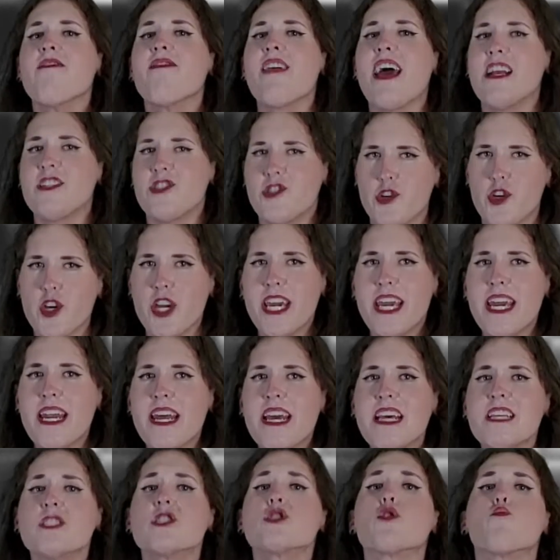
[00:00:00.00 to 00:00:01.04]
of that
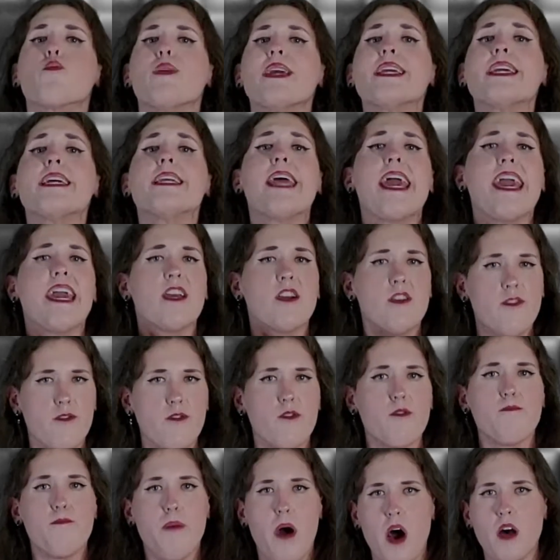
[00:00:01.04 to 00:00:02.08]
cheekiness, we get a
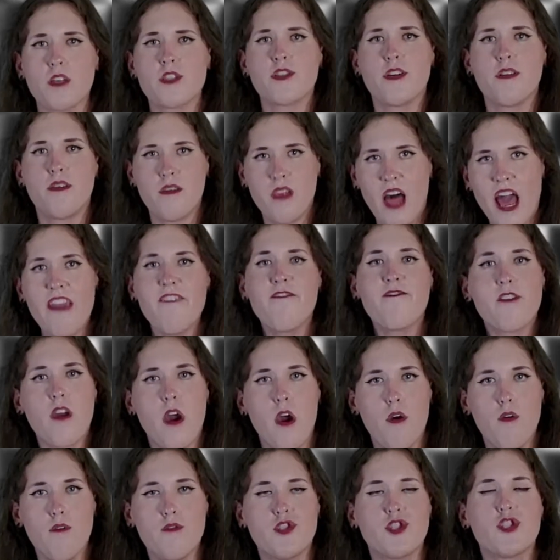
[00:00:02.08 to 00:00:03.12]
girl boss life
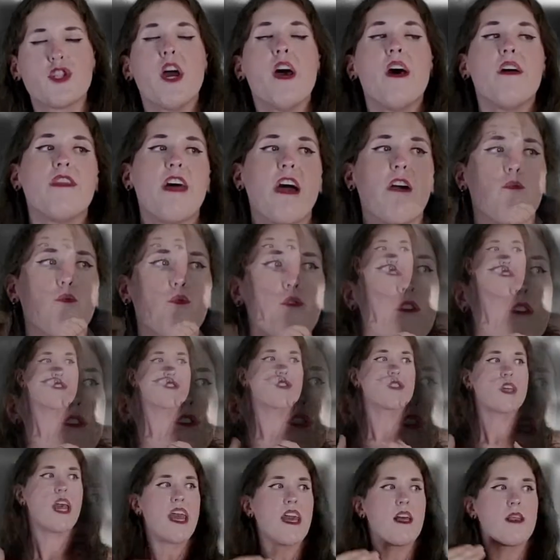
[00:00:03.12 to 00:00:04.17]
coach that
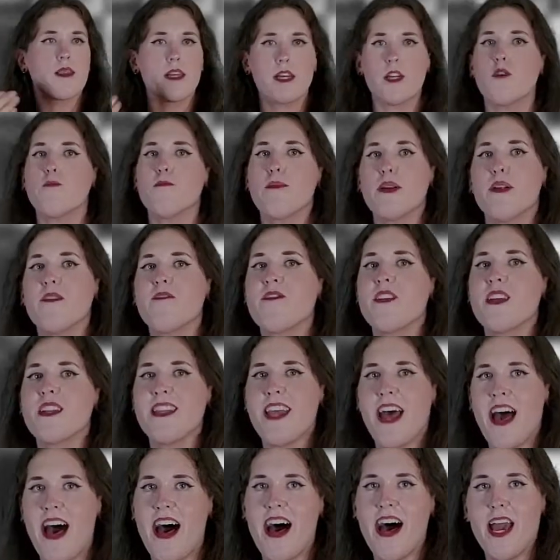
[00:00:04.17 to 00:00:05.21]
works a little bit of the
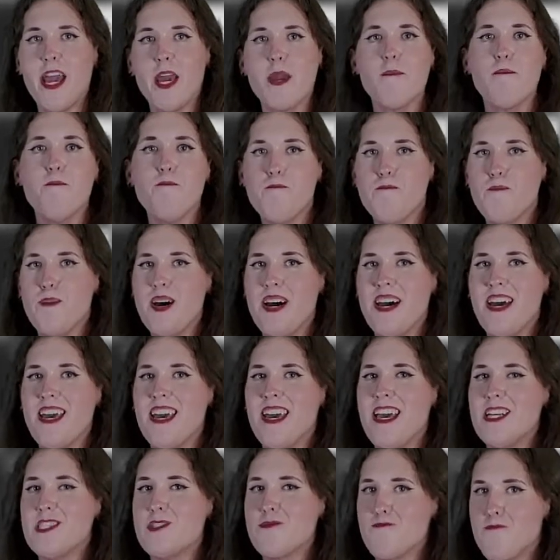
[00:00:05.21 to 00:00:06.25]
time,
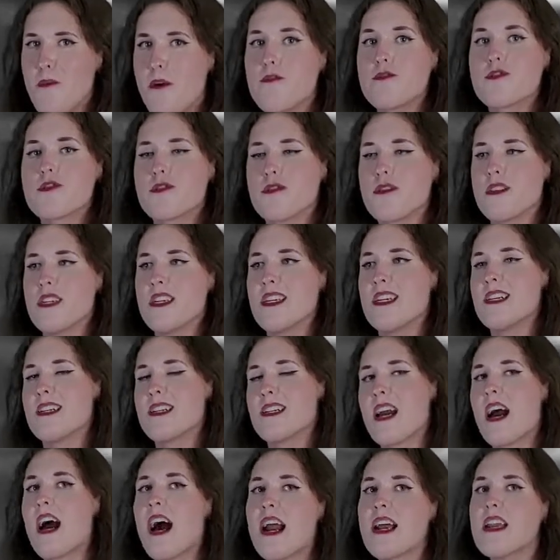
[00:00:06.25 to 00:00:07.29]
but is mostly
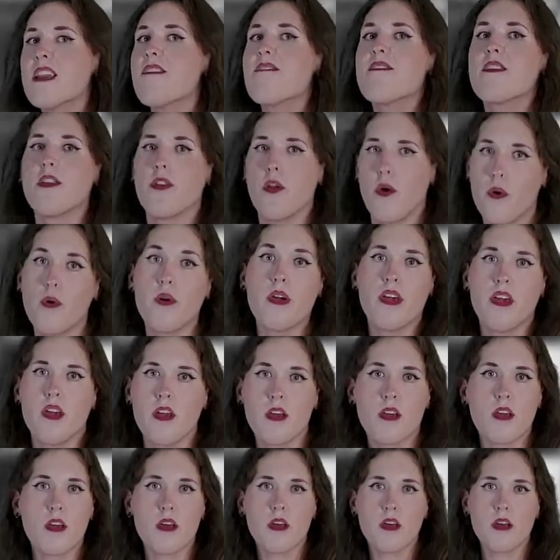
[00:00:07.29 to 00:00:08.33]
kind of
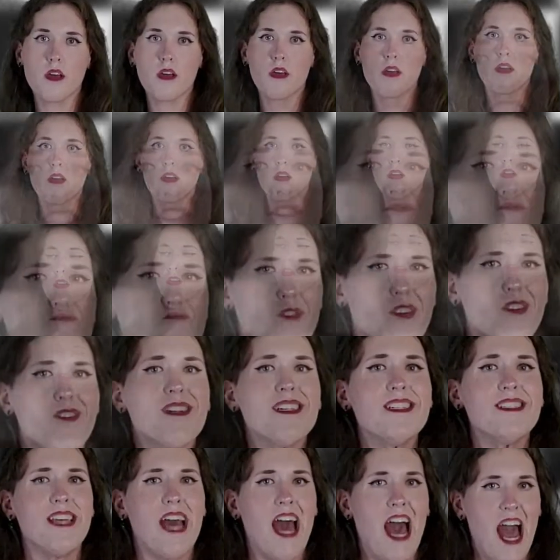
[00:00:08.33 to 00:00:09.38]
annoying. It gets
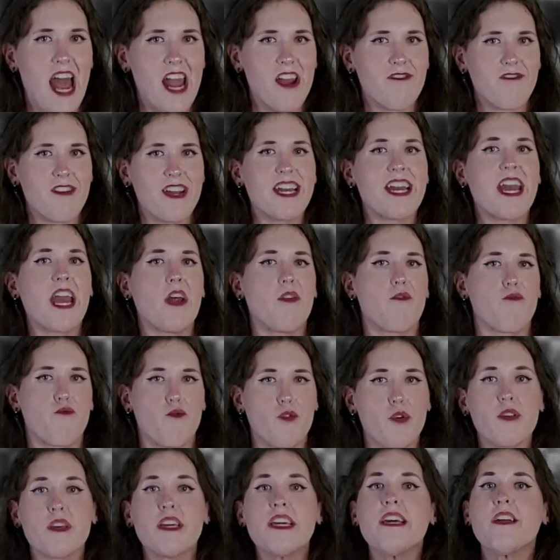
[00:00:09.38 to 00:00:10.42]
really tiring and
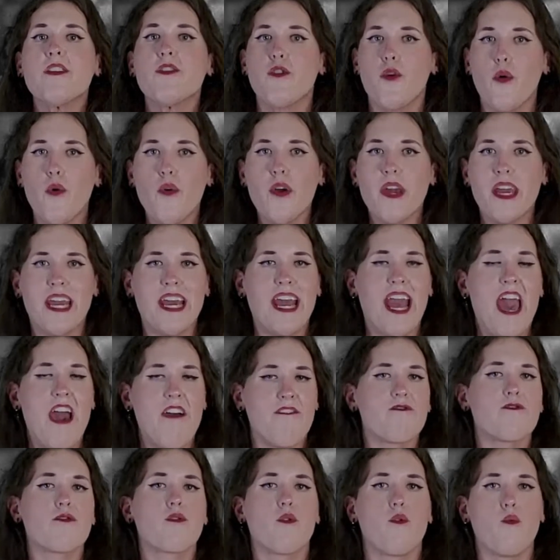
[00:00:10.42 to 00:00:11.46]
really annoying
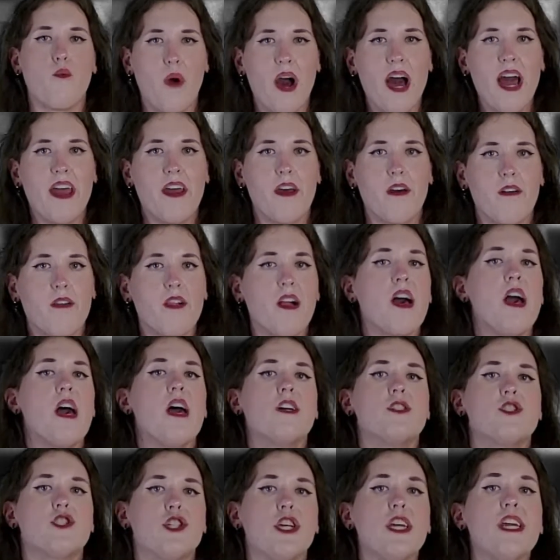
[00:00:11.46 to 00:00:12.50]
after a while.
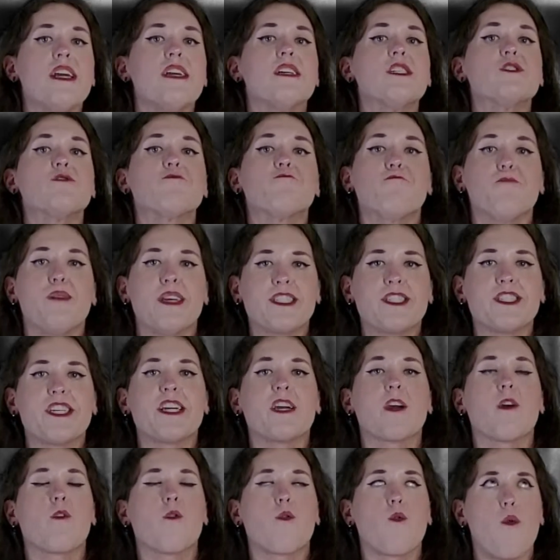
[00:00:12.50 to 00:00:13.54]
She is
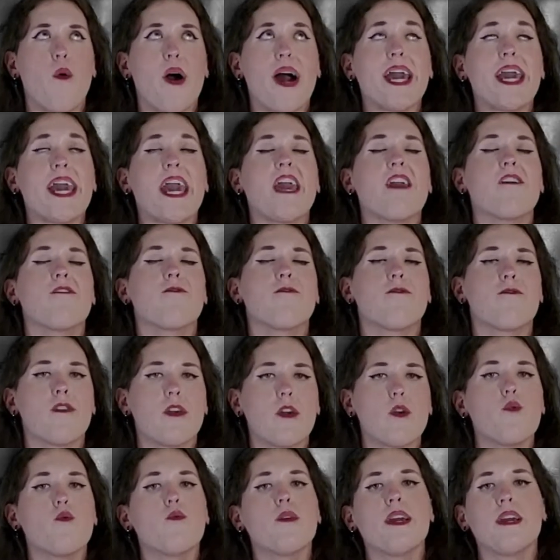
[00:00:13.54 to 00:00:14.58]
missing quite a few